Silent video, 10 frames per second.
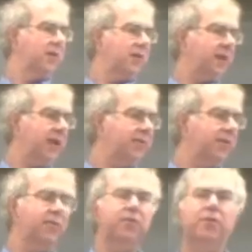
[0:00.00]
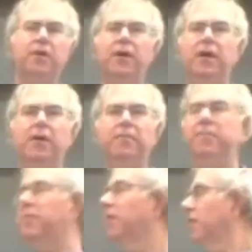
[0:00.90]
Okay,
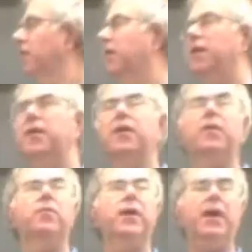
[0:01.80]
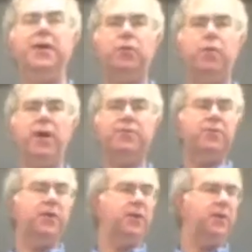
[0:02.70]
so we had a
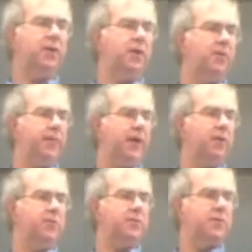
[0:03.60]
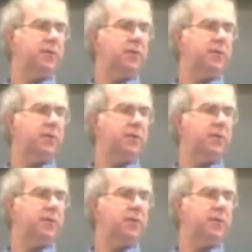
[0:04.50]
question about